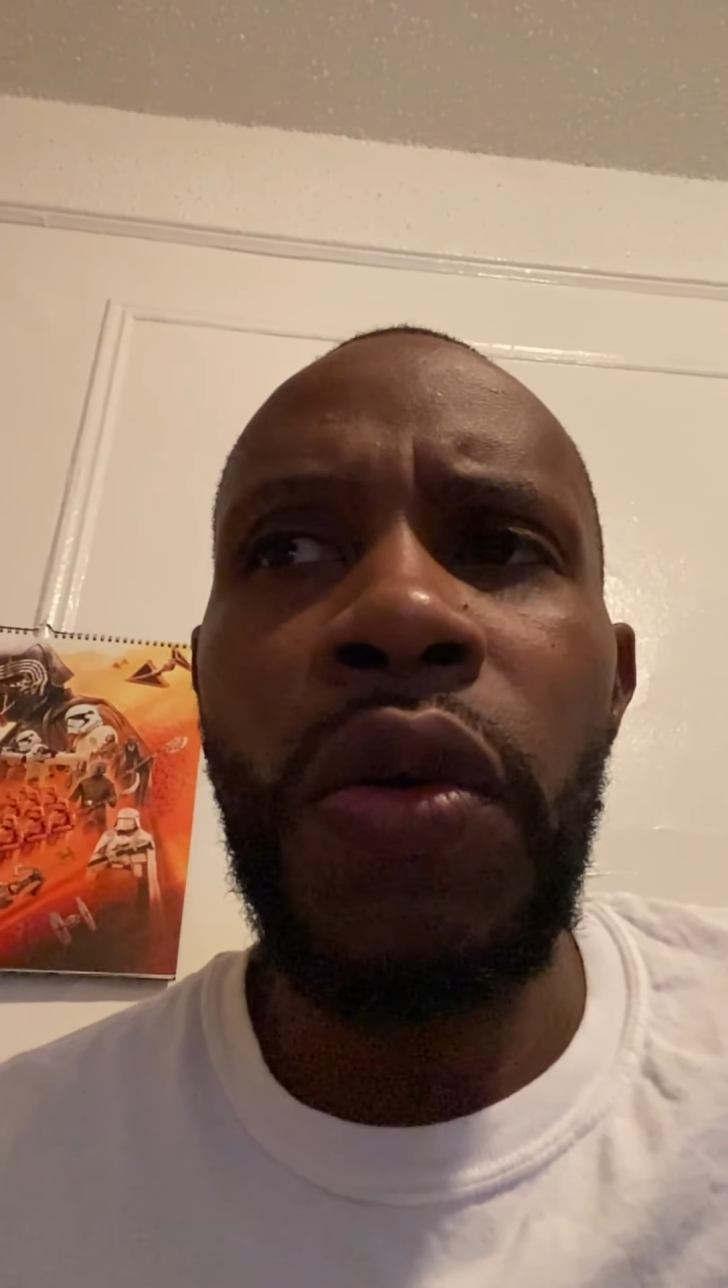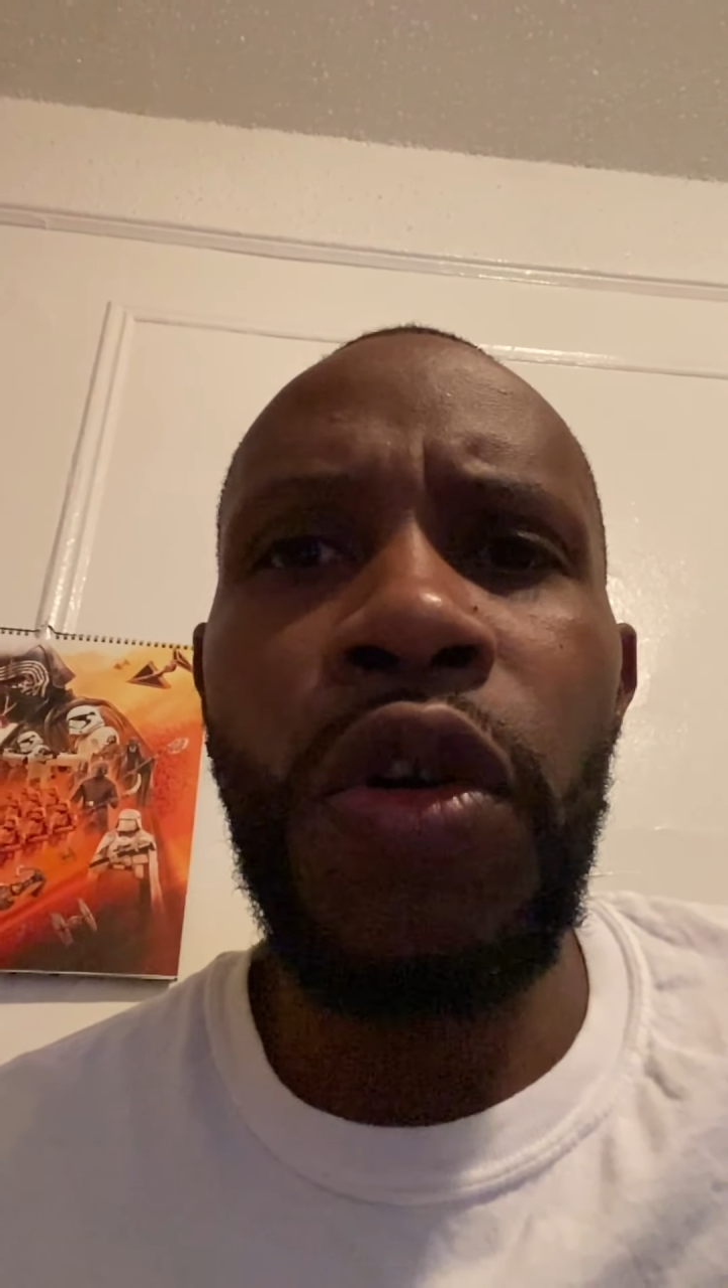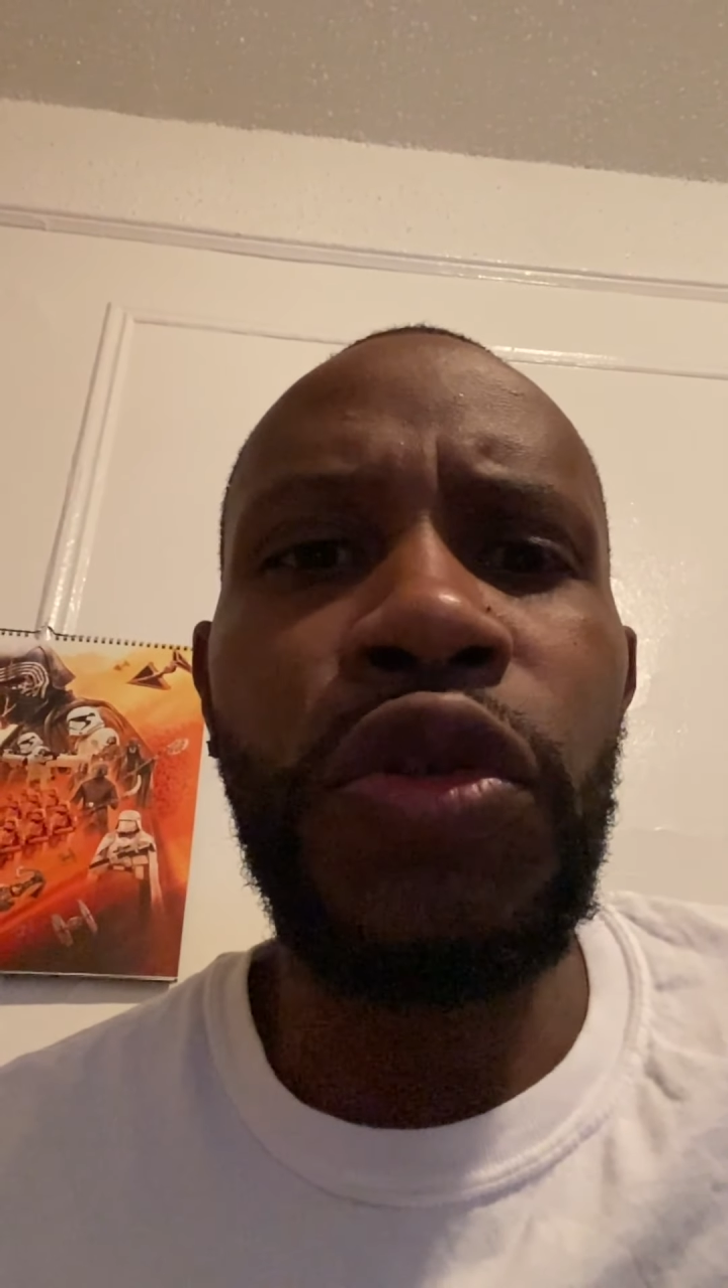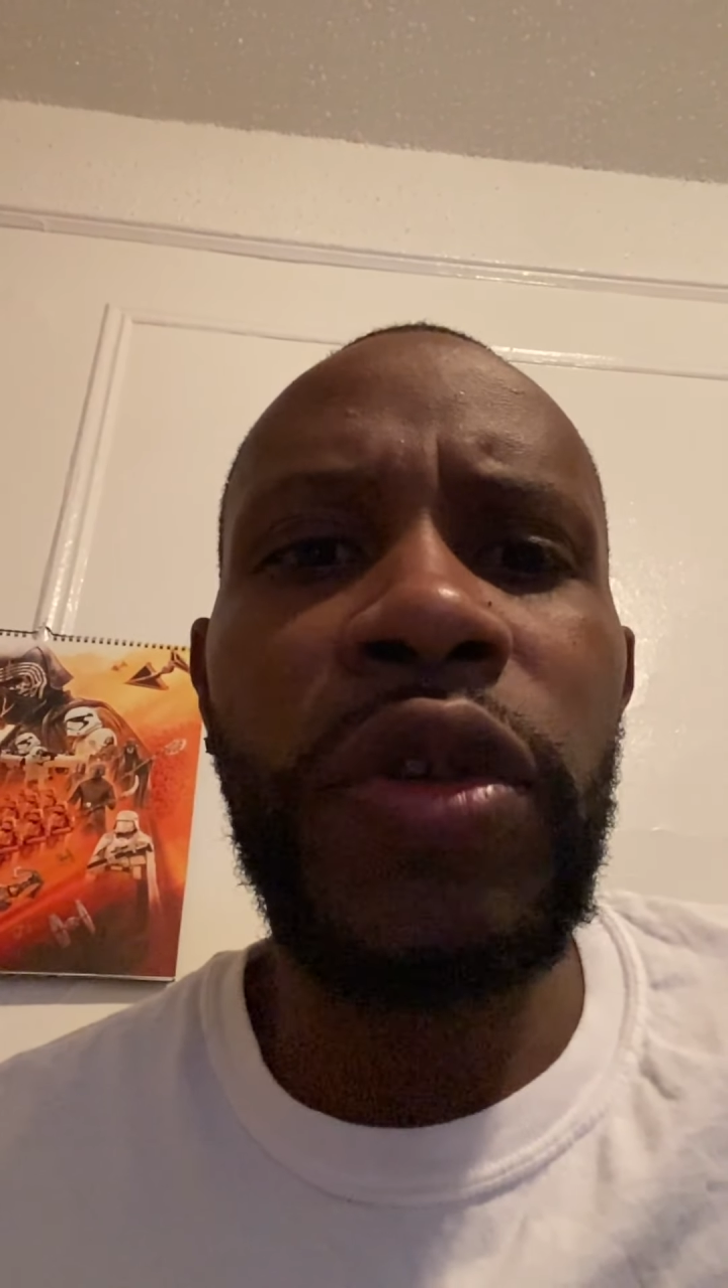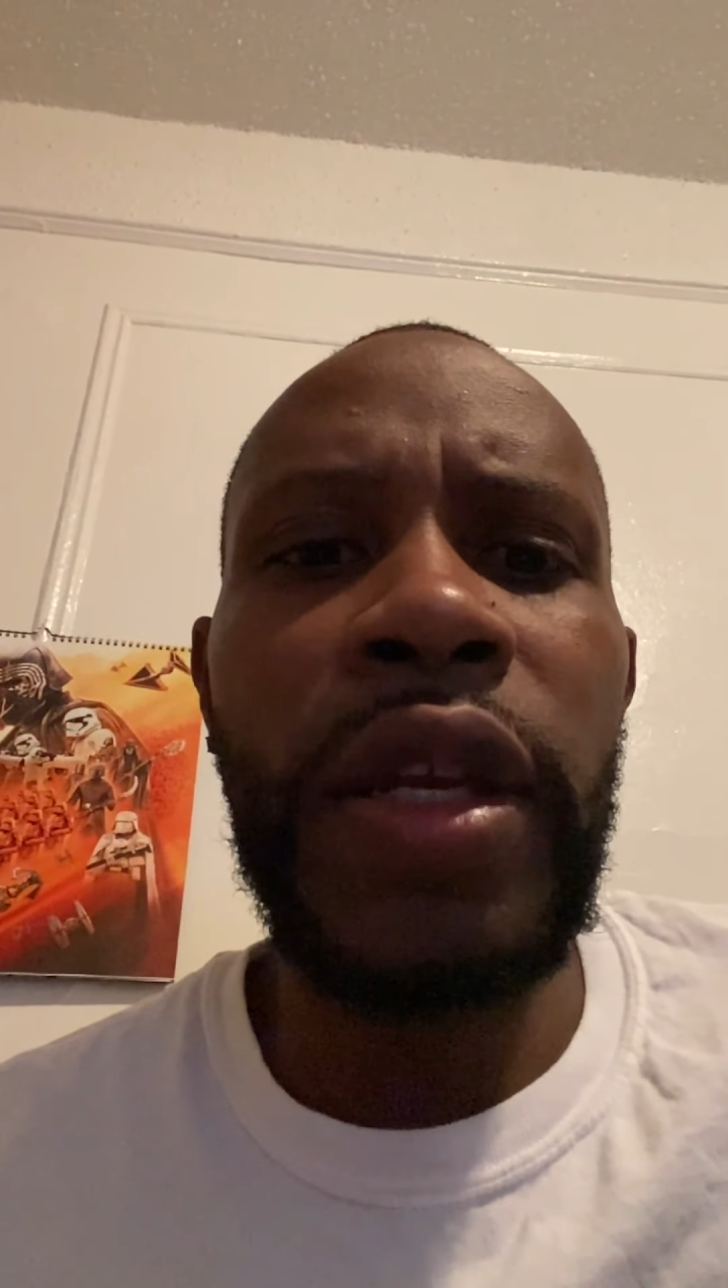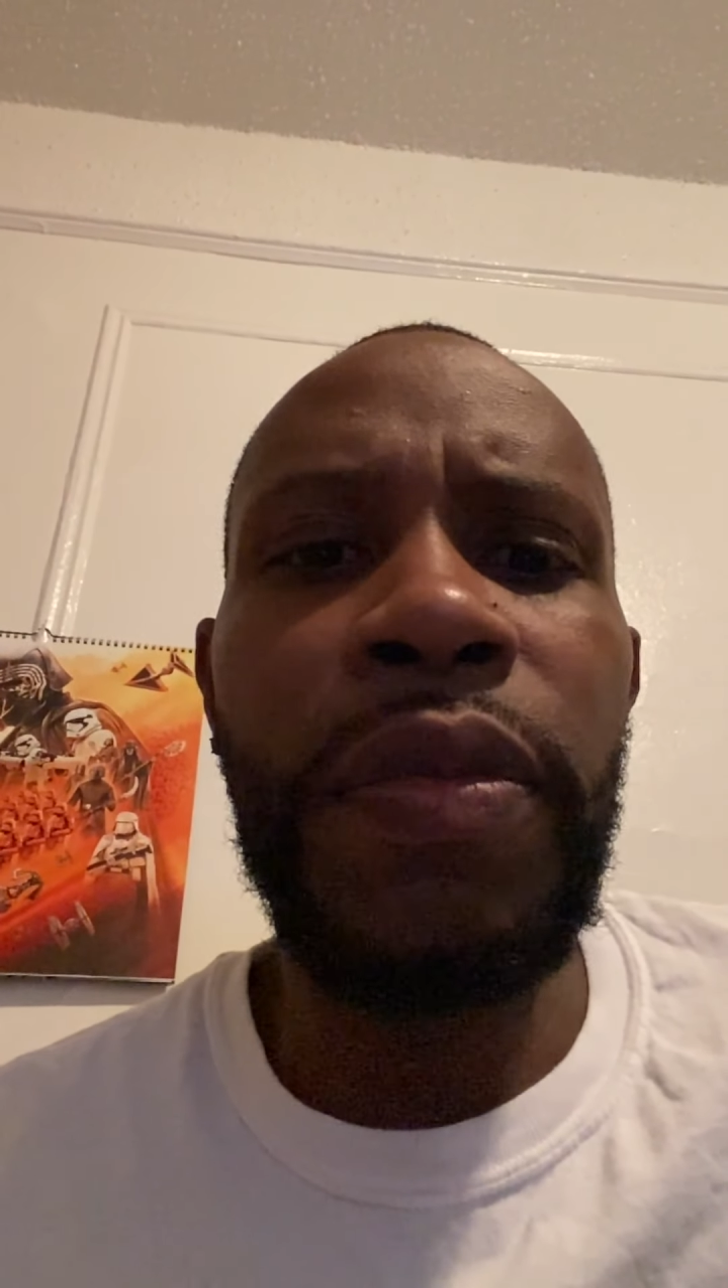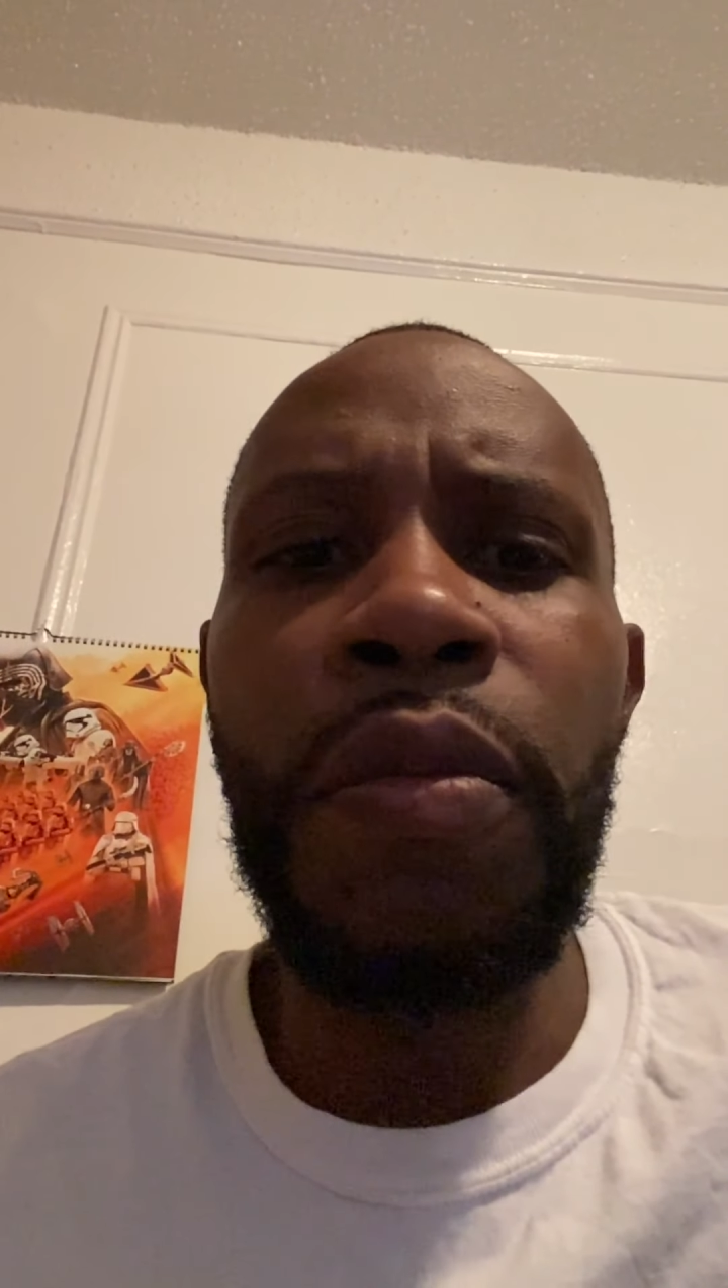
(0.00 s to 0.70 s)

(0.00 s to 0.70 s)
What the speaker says: or you keep